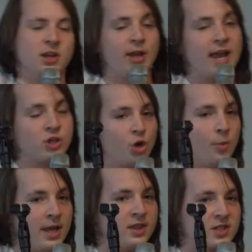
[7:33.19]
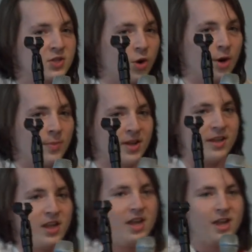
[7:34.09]
can't do them in the store,
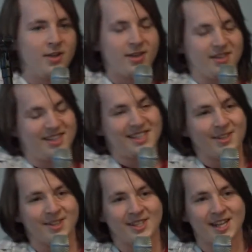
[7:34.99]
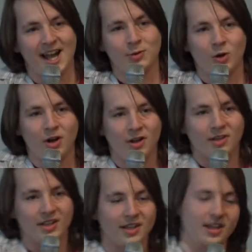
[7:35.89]
but you can sit on the sidewalk.